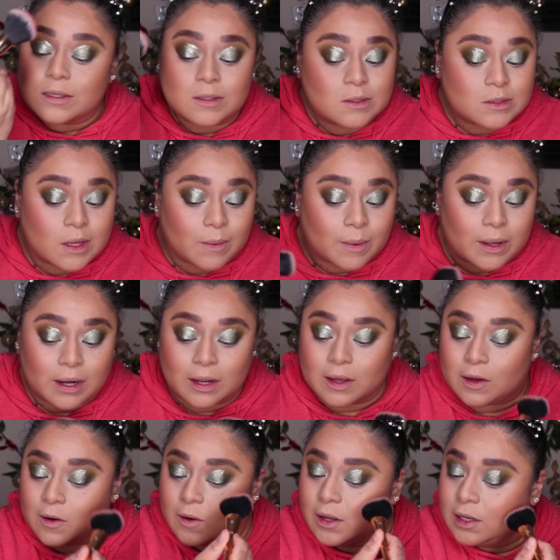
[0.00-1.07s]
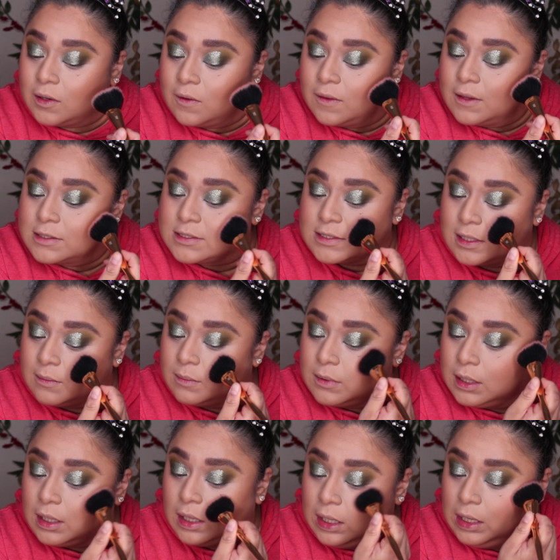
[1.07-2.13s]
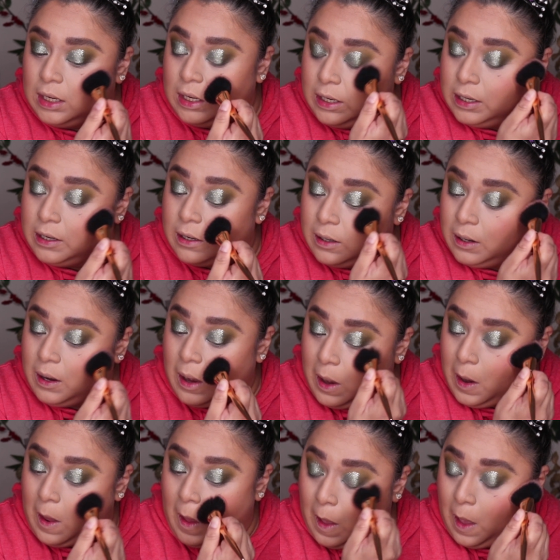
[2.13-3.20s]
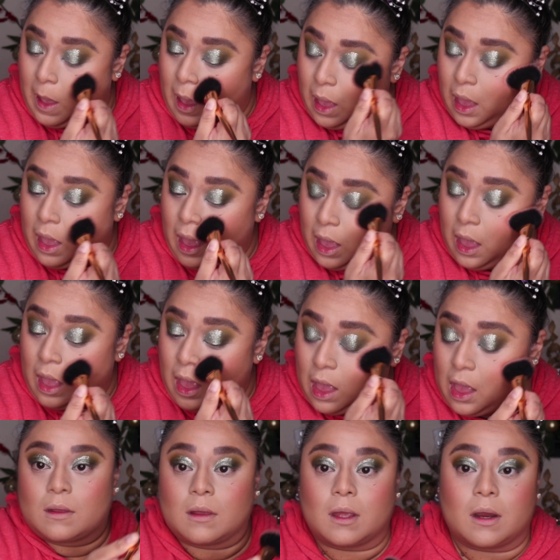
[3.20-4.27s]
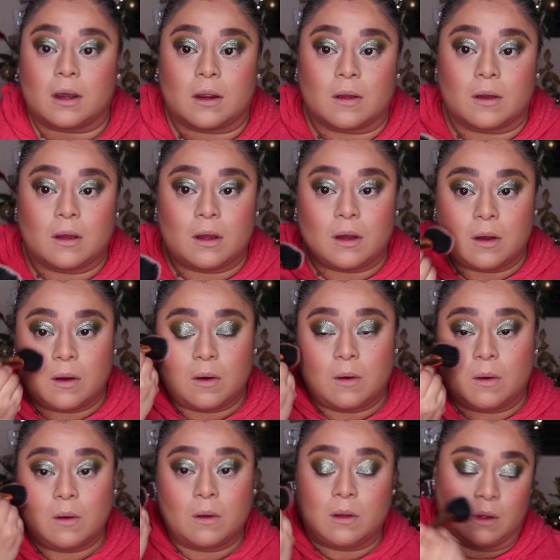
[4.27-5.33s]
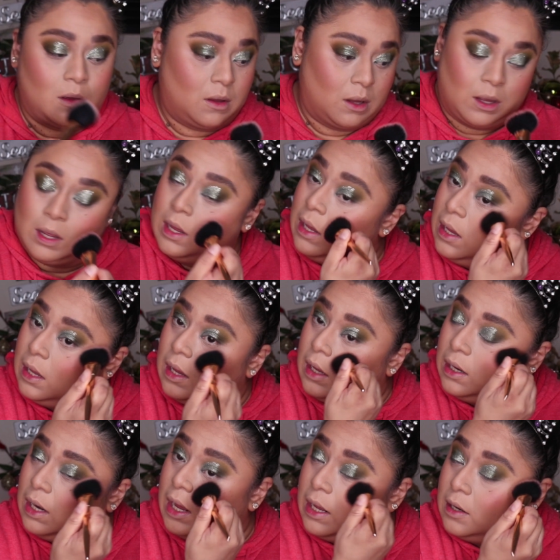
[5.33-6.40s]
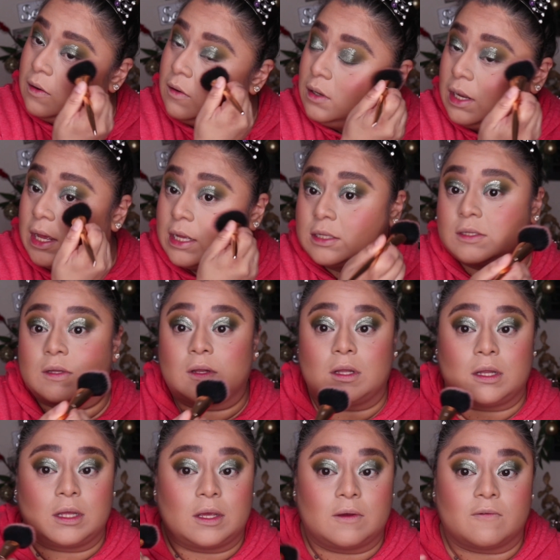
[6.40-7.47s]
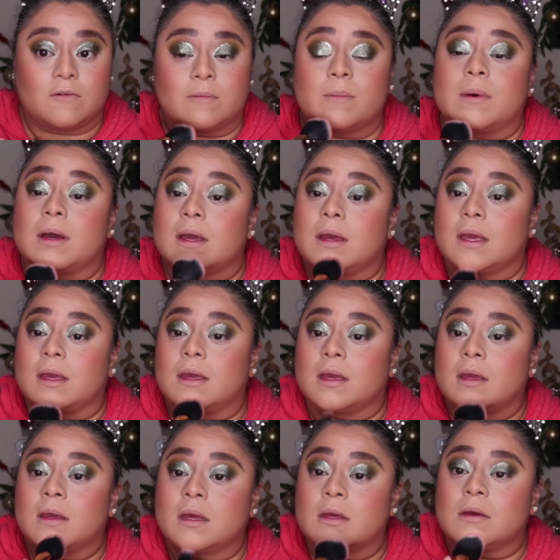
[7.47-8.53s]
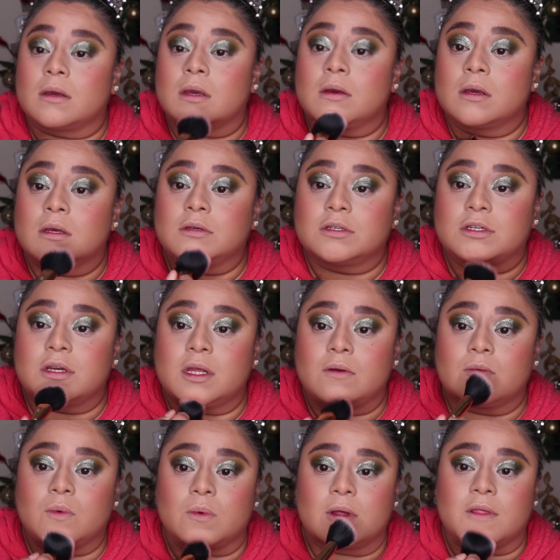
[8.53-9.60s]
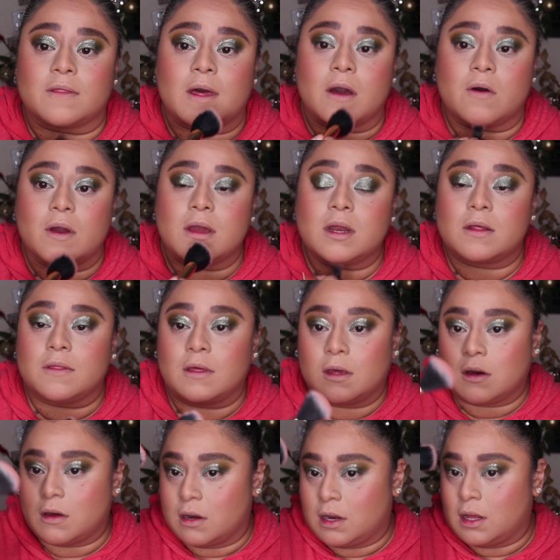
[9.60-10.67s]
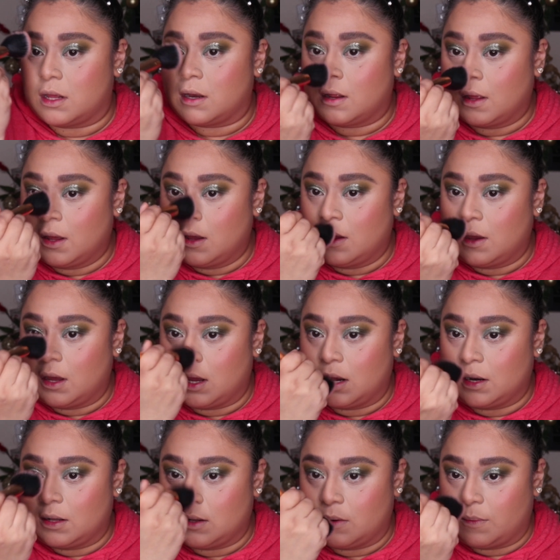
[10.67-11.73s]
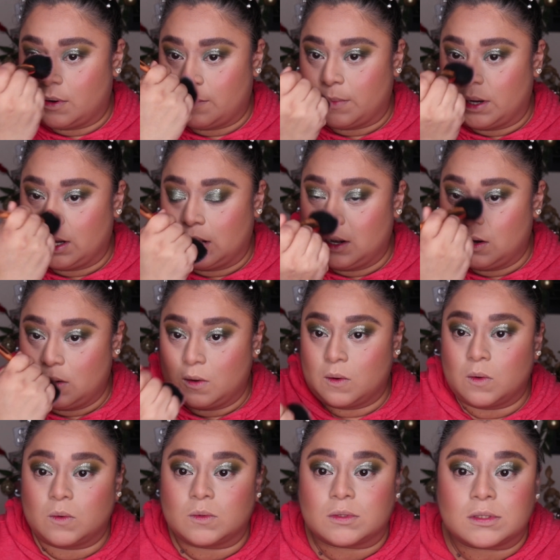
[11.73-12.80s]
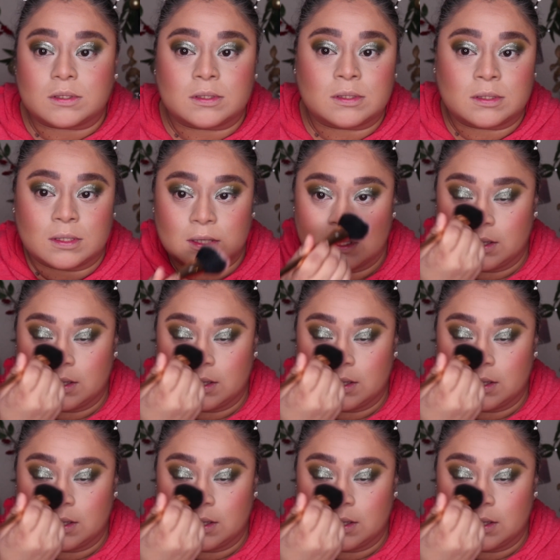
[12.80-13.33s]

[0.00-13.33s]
So I'm going to go and do the same thing here. There you go. And I don't like to leave my chin without anything on it, and a little bit of my nose.